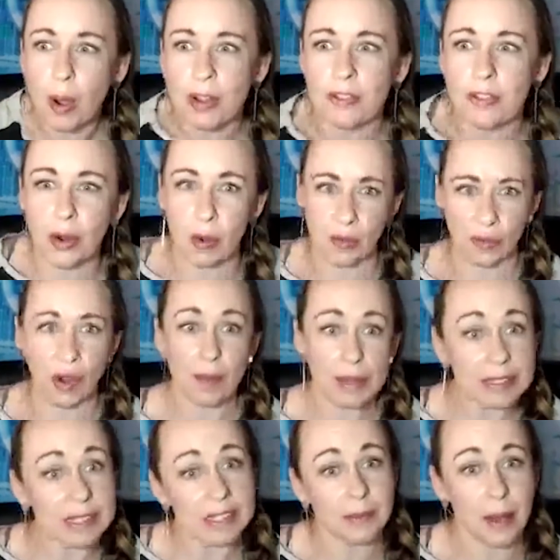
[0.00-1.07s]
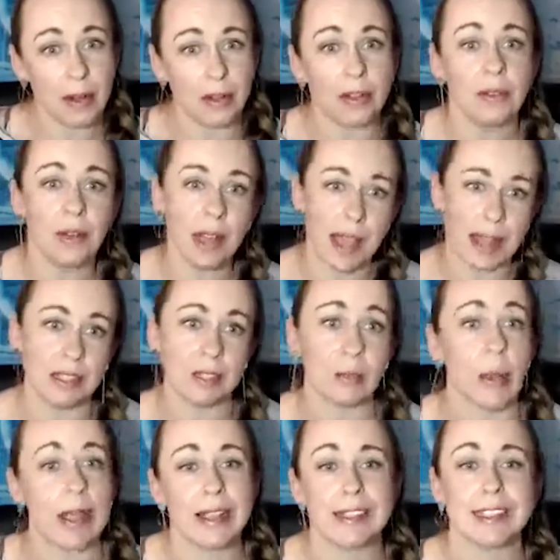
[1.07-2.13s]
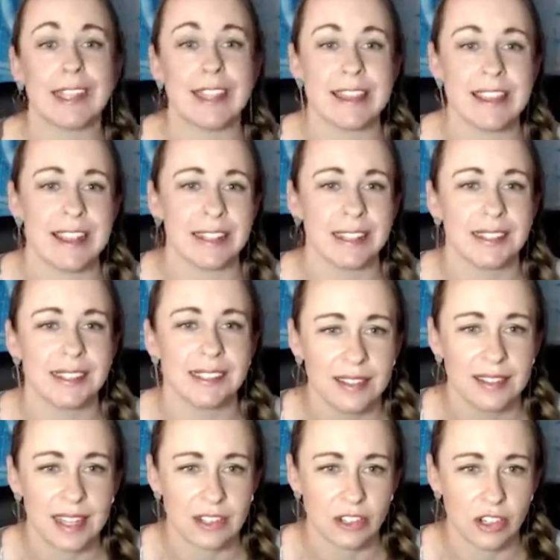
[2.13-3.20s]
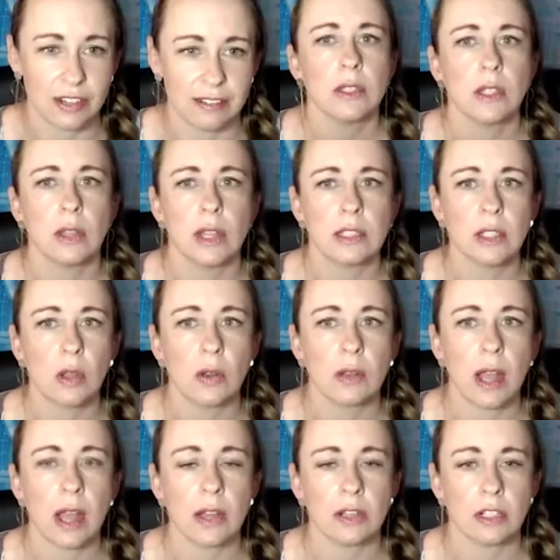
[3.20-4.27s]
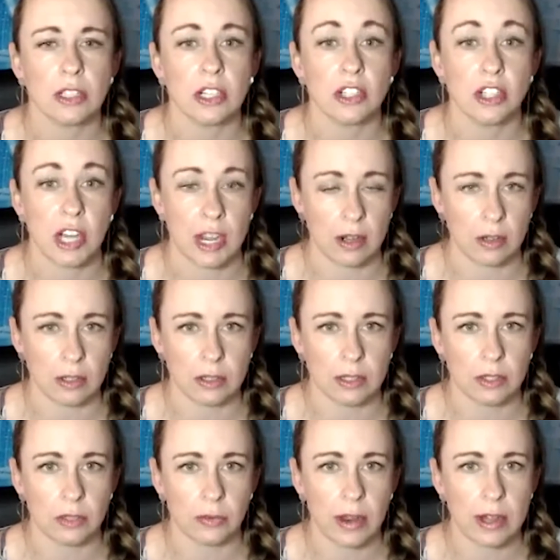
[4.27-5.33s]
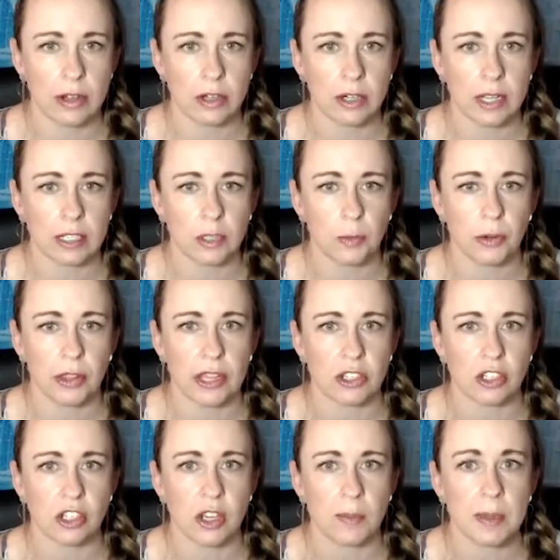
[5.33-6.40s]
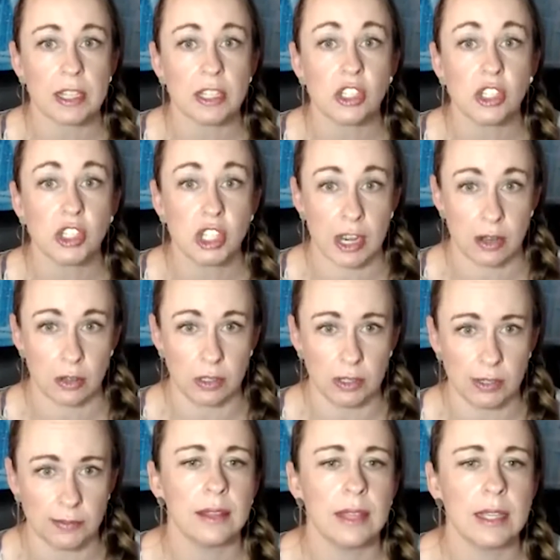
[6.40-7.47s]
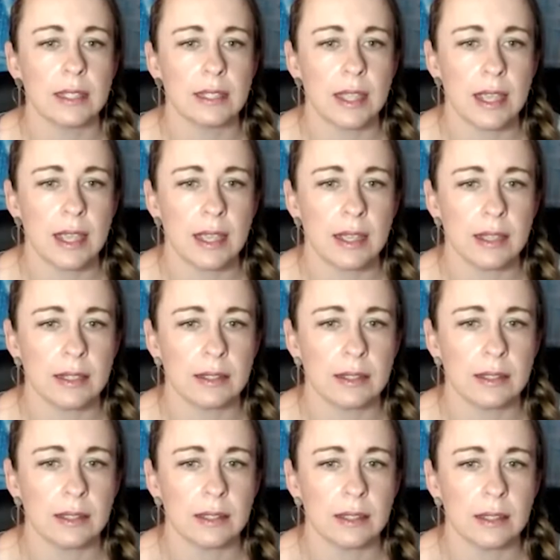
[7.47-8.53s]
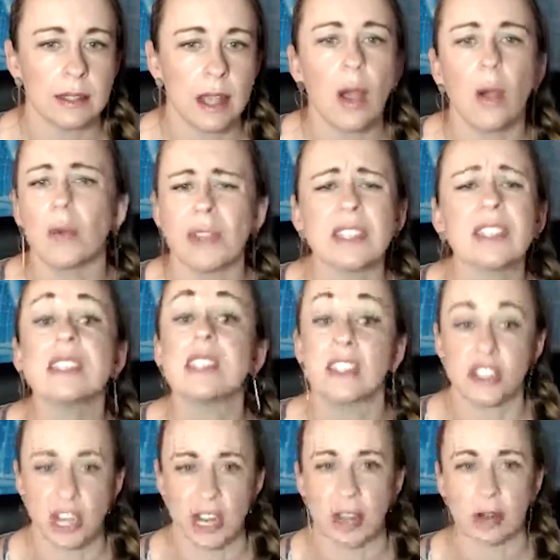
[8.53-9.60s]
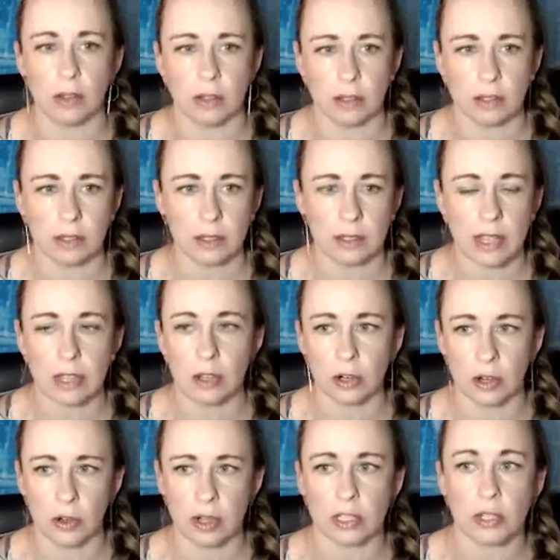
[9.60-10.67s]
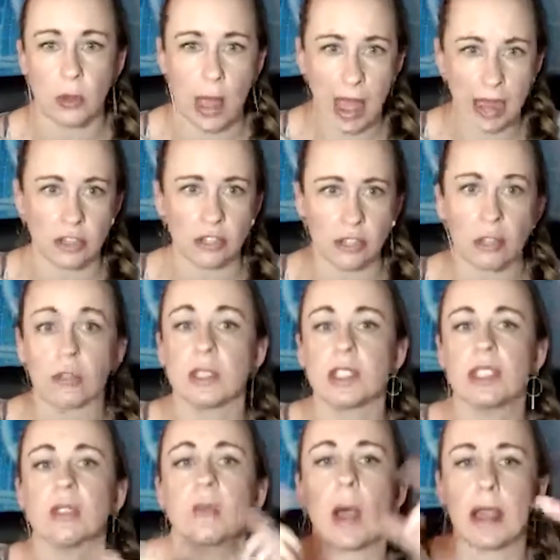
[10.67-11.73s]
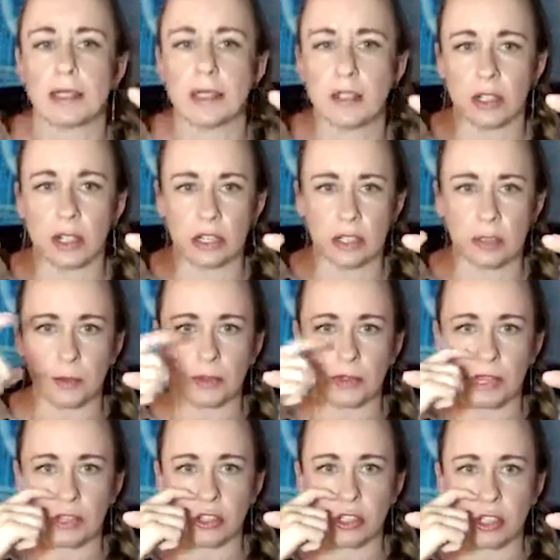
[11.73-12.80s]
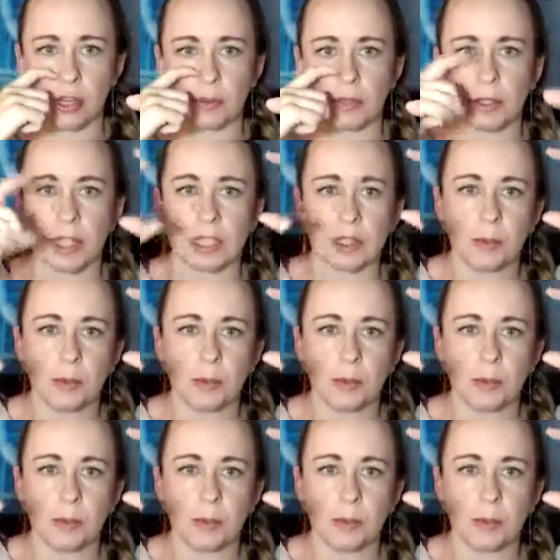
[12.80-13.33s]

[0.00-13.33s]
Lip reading: of your overall business model, hence why it's in this section. So let's go under to channels. So right under customer relationship is channels. This is the channels that you're going to actually use. This is why it's under customer relationship. So customer